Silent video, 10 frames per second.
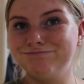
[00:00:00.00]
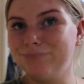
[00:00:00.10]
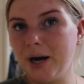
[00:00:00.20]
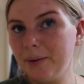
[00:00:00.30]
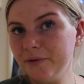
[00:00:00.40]

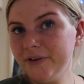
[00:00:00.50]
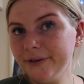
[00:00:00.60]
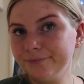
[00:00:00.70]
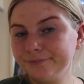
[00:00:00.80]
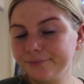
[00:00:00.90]
but I moved
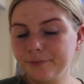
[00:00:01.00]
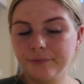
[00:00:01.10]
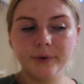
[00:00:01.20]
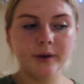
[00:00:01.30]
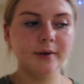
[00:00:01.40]
in.
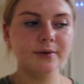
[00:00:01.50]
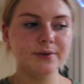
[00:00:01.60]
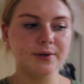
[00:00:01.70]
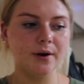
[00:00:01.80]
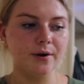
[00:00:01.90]

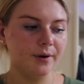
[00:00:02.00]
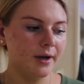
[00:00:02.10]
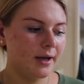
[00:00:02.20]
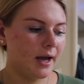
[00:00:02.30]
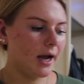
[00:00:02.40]
So
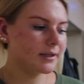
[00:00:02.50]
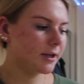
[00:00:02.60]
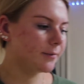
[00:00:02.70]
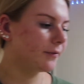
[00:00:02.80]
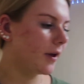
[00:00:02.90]
I
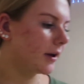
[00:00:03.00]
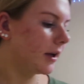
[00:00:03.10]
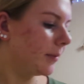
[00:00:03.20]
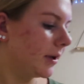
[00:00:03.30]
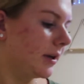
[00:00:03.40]
stopped
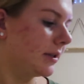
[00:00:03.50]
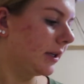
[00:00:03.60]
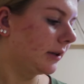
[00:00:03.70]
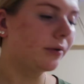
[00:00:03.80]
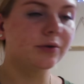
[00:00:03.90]
vlogging because
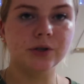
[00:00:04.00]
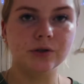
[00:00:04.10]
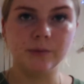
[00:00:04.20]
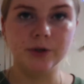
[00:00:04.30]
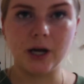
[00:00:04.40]
like there was just
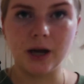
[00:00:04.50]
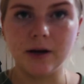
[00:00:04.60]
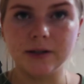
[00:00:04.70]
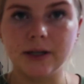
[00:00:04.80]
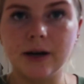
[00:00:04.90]
so much
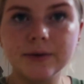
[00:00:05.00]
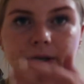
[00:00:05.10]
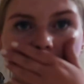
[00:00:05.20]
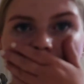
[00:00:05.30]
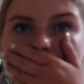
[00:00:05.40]
chaos that I was
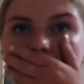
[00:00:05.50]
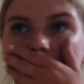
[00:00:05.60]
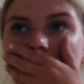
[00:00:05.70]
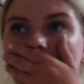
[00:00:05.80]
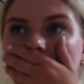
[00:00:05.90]
like, I feel
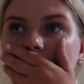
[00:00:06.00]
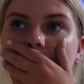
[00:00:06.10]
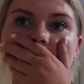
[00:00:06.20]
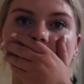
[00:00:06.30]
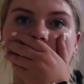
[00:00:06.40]
like if
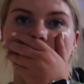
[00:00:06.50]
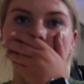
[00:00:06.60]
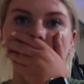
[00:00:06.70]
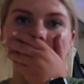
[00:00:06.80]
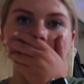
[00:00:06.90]
I start
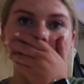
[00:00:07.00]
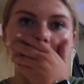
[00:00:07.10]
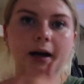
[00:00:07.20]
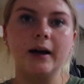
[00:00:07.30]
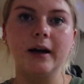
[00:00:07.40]
vlogging,
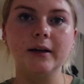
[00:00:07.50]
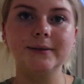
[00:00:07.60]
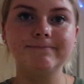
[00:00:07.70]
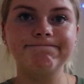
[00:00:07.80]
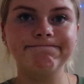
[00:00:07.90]
like, uh.
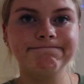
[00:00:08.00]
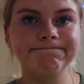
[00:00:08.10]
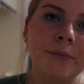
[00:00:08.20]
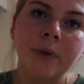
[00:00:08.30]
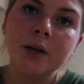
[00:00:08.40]

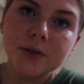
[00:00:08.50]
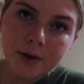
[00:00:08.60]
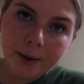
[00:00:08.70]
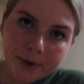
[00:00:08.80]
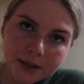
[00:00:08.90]
So
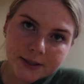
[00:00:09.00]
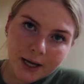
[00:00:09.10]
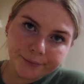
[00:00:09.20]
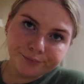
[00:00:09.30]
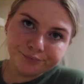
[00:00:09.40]
that being
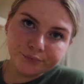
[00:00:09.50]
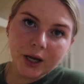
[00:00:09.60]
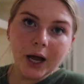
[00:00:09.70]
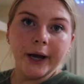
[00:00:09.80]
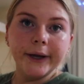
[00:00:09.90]
said,
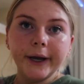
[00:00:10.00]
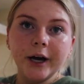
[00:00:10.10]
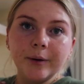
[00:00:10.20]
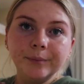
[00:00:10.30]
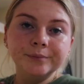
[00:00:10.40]
I
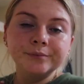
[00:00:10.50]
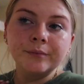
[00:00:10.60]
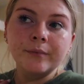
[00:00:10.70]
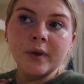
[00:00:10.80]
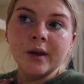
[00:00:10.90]
am
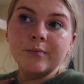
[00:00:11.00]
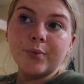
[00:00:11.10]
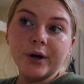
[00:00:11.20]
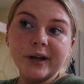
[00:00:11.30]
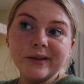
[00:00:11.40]

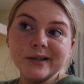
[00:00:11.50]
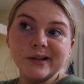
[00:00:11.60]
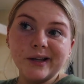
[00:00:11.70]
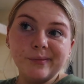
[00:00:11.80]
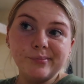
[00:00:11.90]
putting this
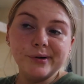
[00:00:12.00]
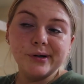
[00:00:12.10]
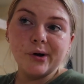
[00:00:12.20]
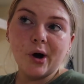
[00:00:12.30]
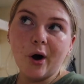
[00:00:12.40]
clip
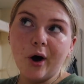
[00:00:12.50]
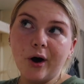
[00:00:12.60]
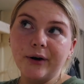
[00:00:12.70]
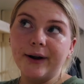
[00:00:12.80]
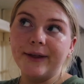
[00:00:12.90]

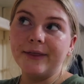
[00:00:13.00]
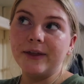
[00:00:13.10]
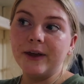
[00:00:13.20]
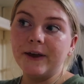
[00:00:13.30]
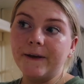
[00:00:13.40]
on
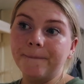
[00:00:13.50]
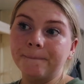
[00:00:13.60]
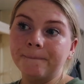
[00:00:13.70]
the